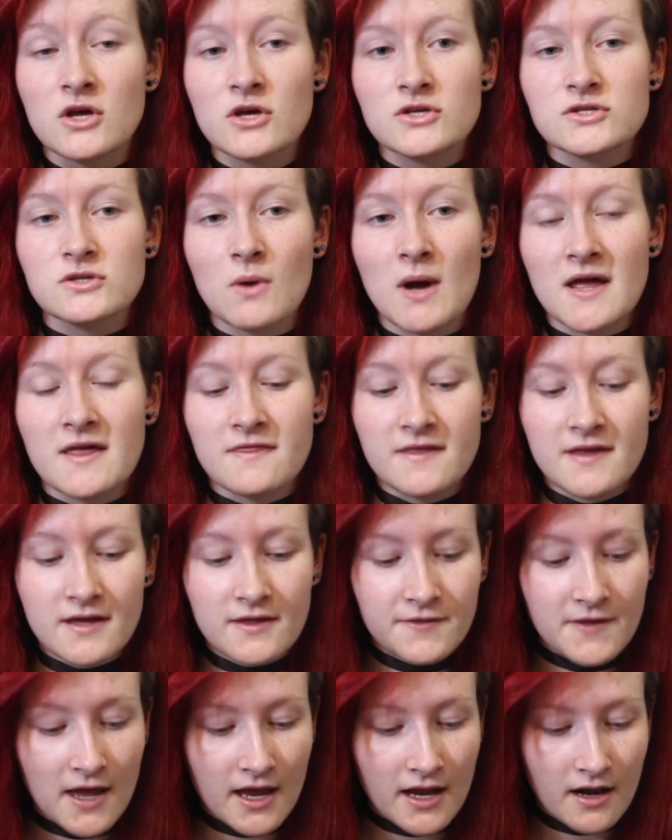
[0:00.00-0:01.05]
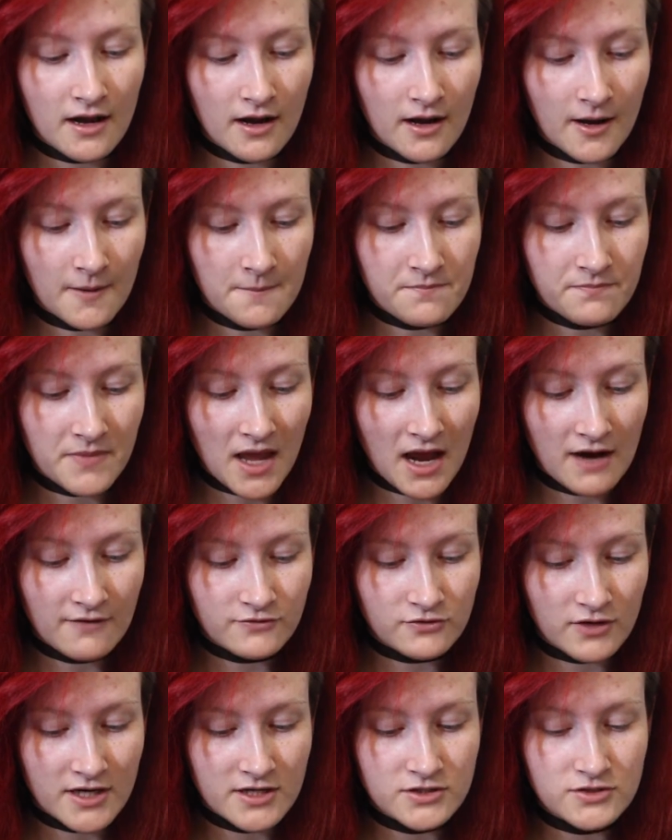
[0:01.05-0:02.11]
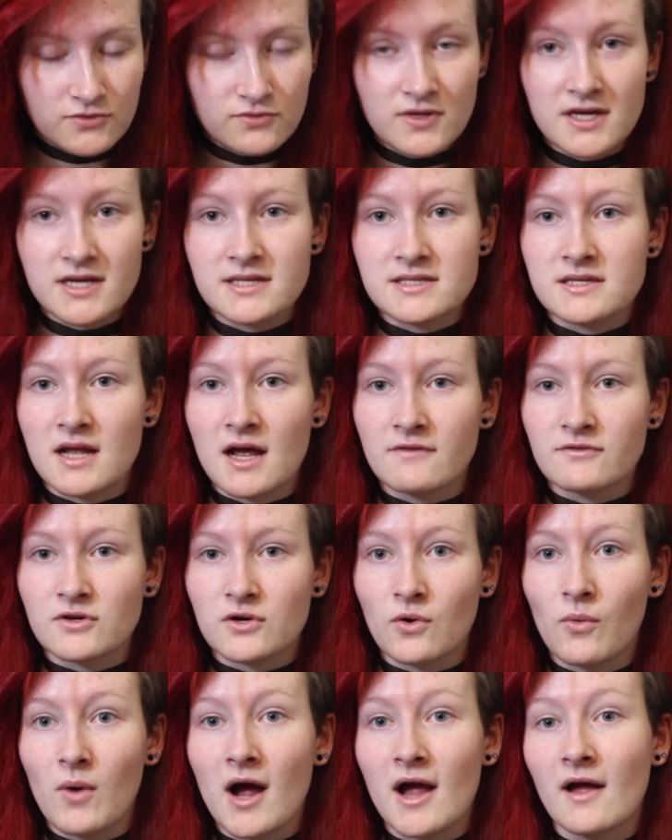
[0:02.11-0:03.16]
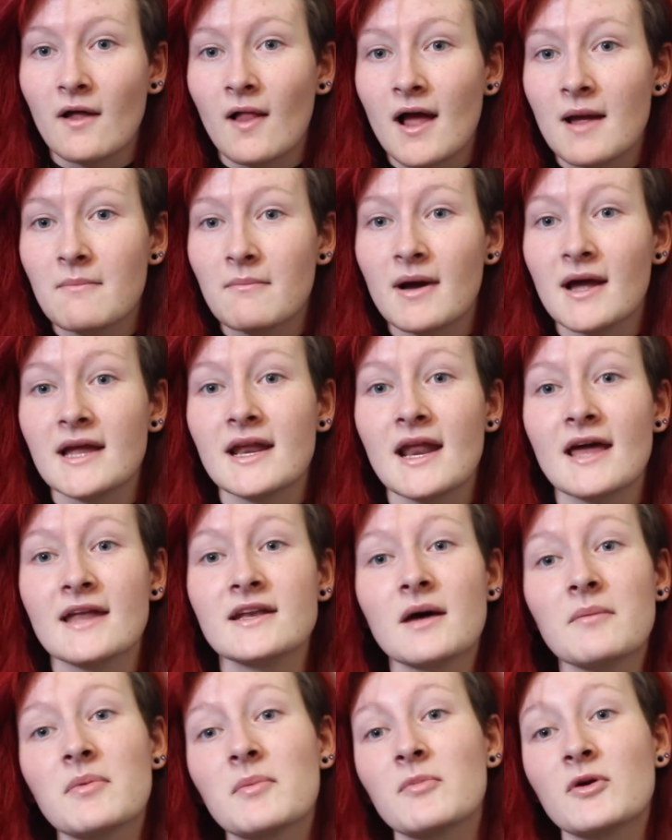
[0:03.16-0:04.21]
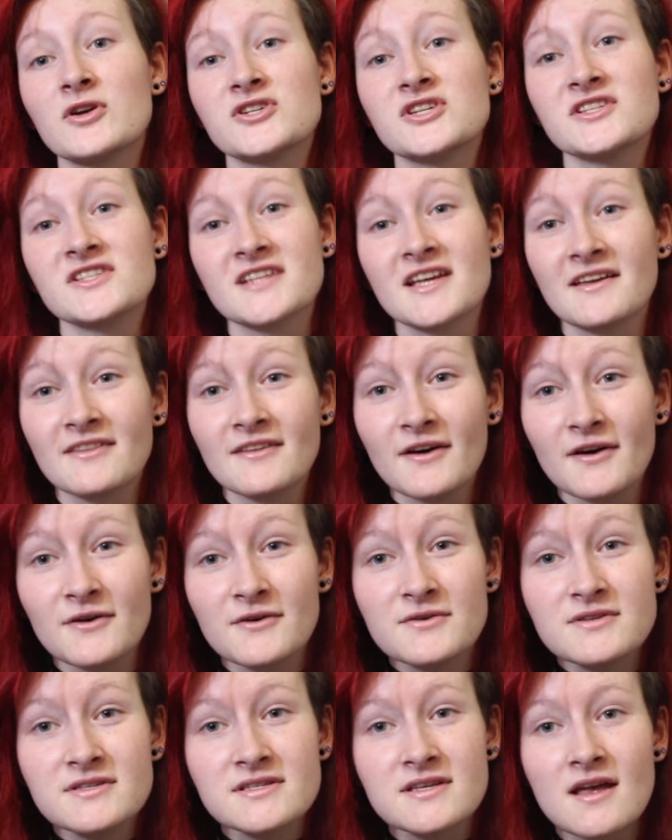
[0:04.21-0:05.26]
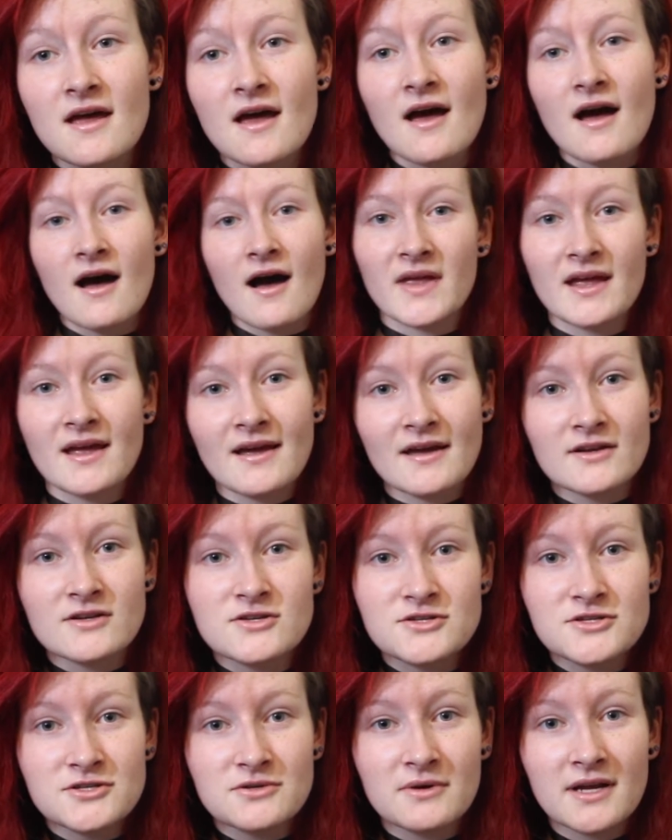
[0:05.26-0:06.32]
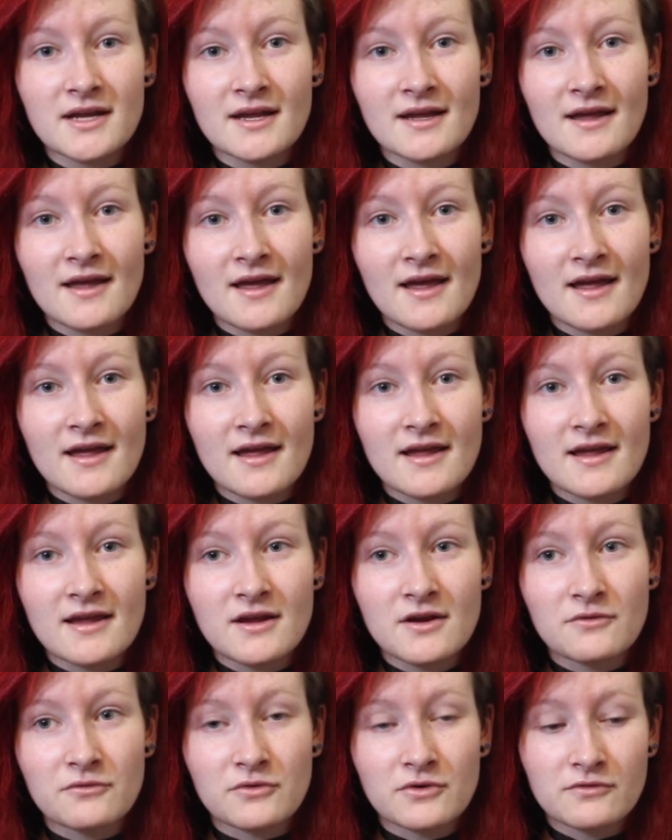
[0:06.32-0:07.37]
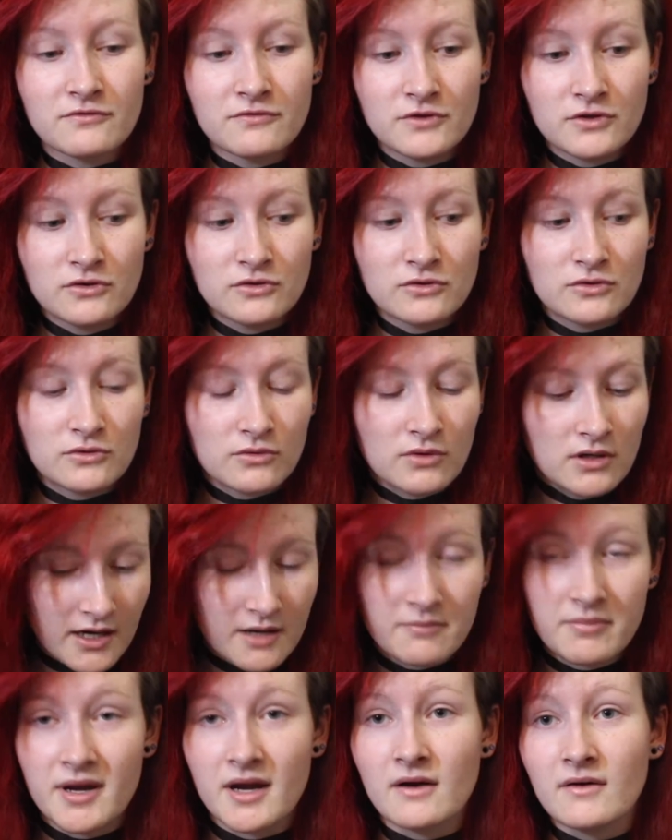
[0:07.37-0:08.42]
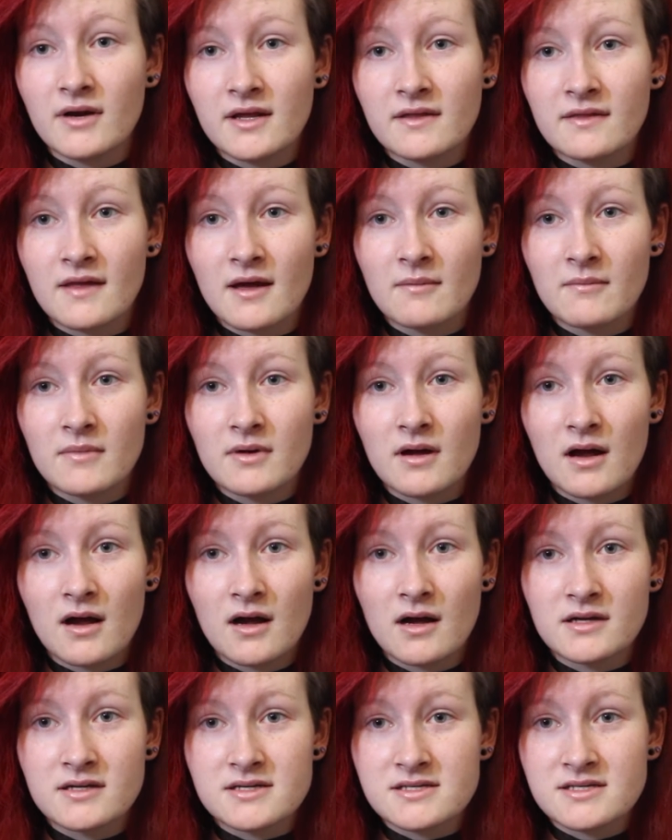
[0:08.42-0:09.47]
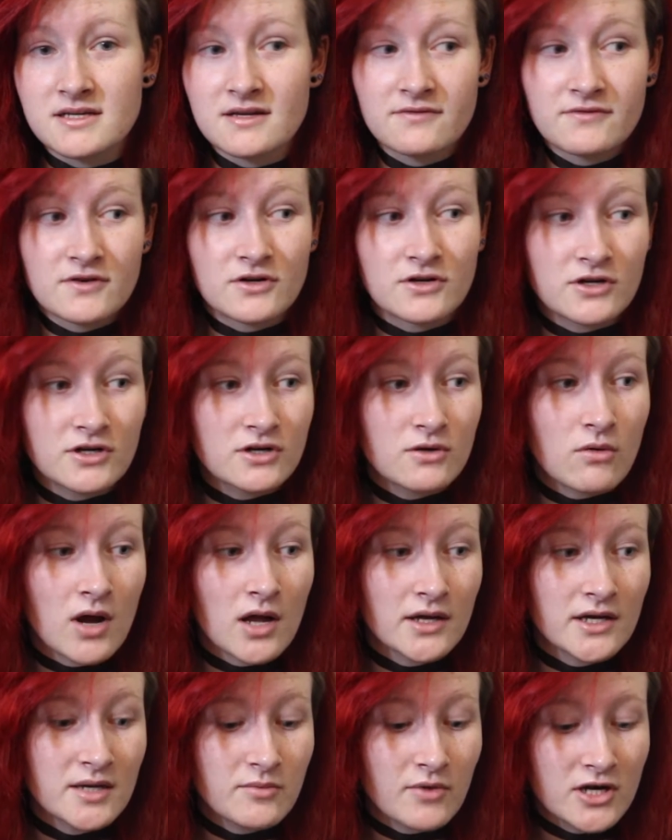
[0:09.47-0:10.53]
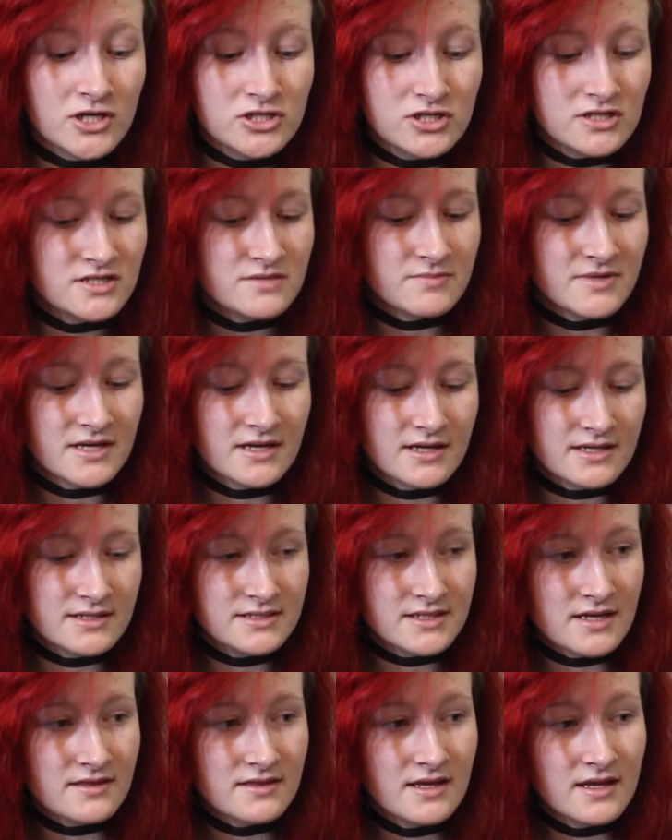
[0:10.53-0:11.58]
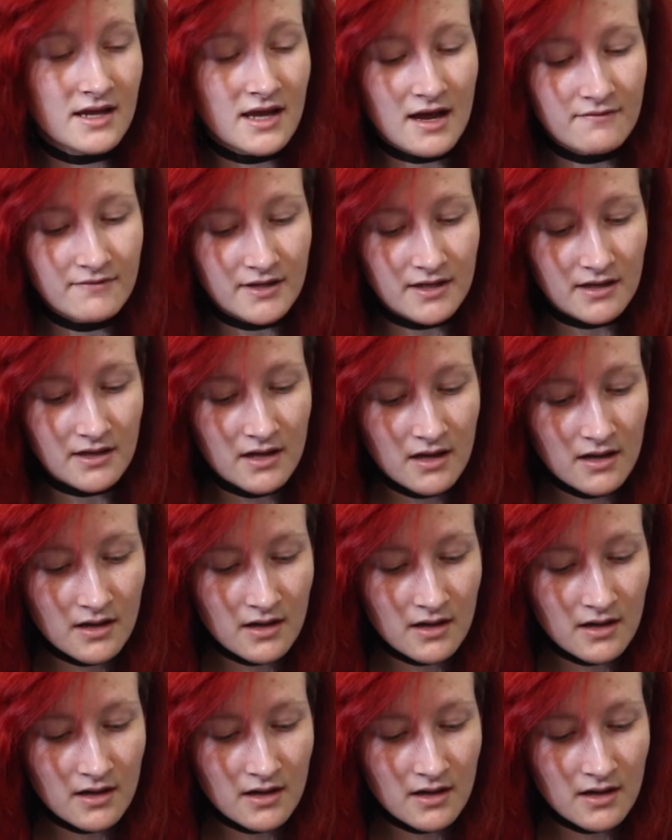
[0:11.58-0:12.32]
So I think that after I do this and after a while I might end up purchasing those and doing a review comparing them to see if they're good quality brushes, because I think having